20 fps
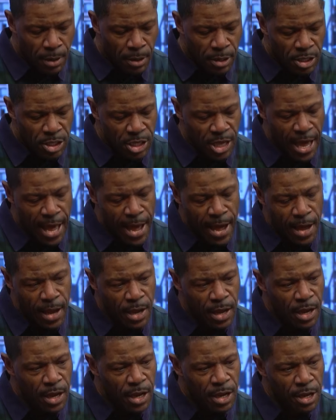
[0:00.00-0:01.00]
Sha,
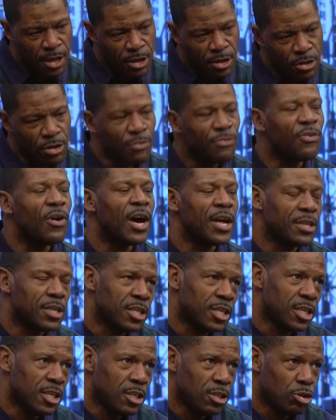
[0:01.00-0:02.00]
your father
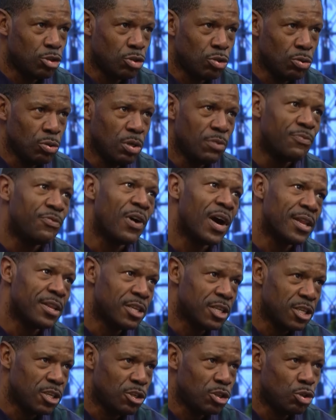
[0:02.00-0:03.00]
did this to you, your father
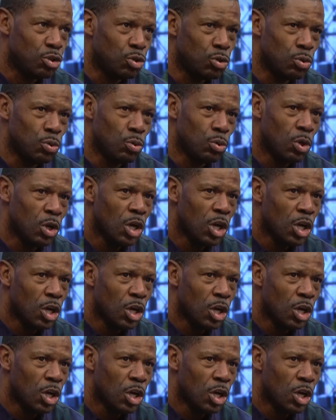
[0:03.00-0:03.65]
did this to you.